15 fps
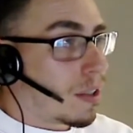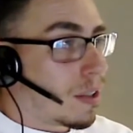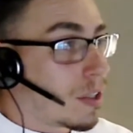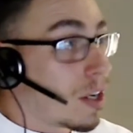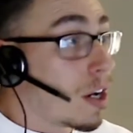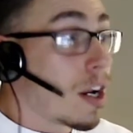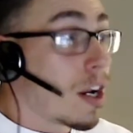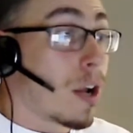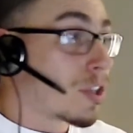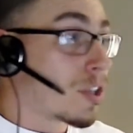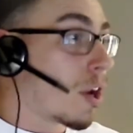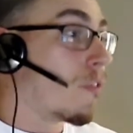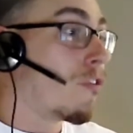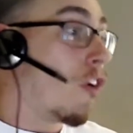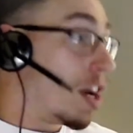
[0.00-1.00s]
No.
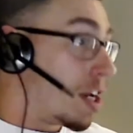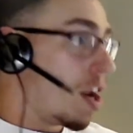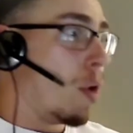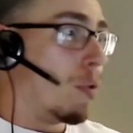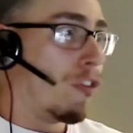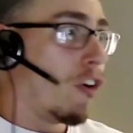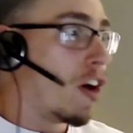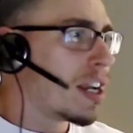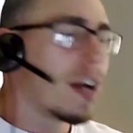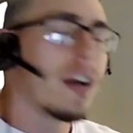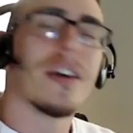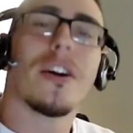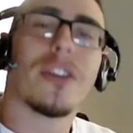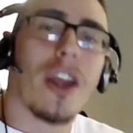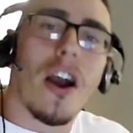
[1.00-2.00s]
So find it.
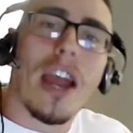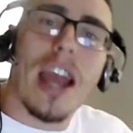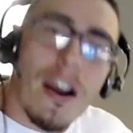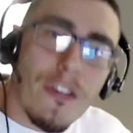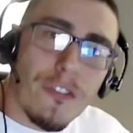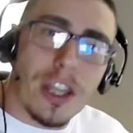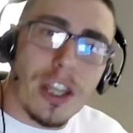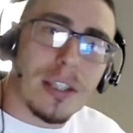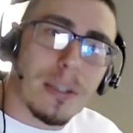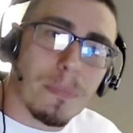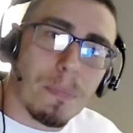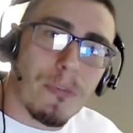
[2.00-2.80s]
I have this